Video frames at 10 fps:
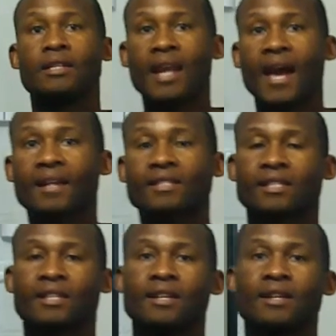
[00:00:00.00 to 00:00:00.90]

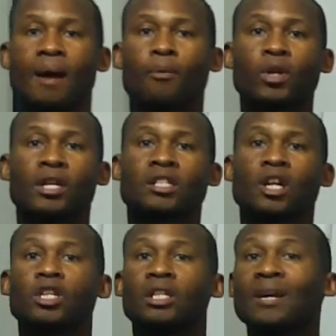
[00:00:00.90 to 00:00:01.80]
Next, I'm going to
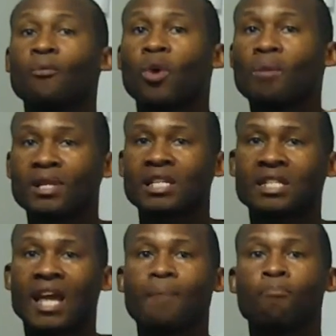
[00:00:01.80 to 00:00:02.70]
tell you the number one
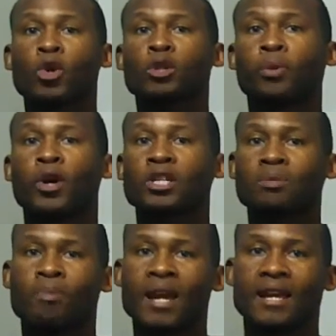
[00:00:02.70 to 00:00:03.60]
mistake most
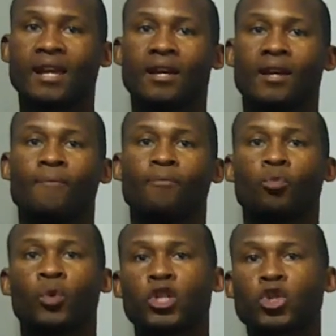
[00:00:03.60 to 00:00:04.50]
players make
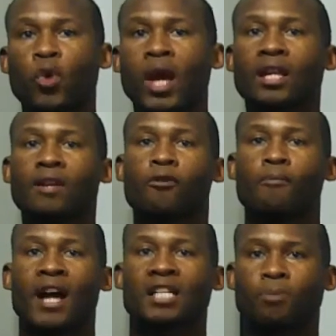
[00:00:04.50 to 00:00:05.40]
when training
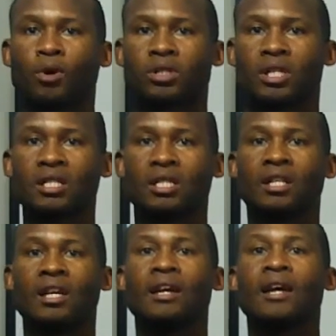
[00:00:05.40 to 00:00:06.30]
for basketball
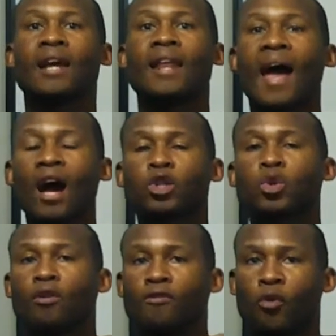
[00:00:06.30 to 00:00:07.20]
season and how
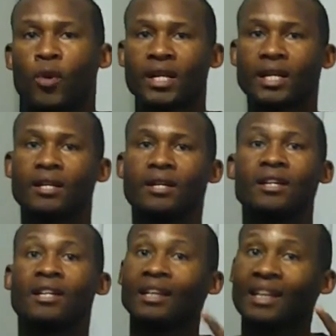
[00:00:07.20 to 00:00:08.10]
to avoid it.
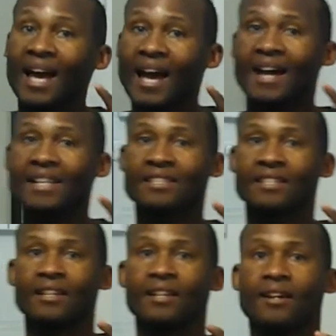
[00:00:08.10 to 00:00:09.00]

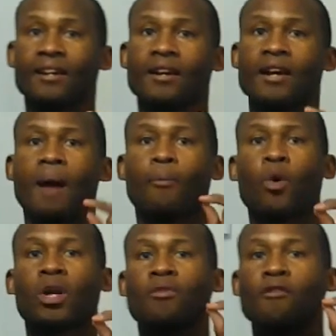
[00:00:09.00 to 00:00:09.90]
Last, I'm
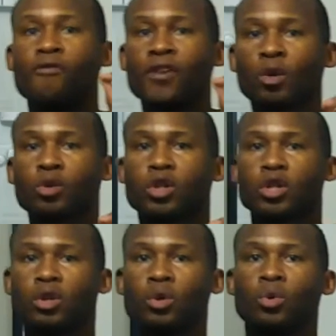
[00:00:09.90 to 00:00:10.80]
going to reveal
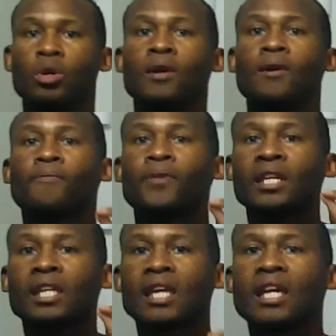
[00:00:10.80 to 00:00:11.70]
to you
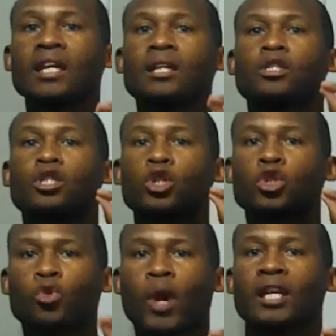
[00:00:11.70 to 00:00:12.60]
the key to
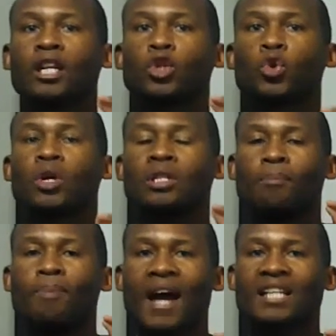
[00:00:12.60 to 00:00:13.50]
training
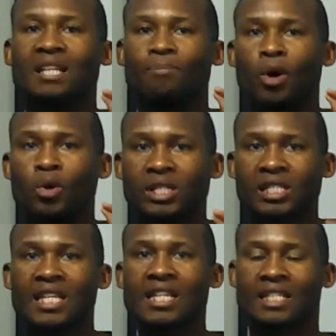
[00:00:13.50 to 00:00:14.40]
during the basketball
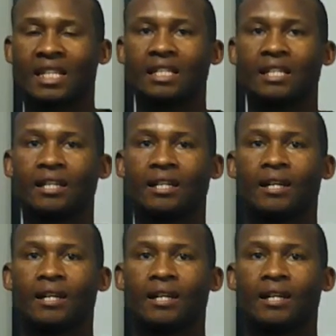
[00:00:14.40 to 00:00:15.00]
season.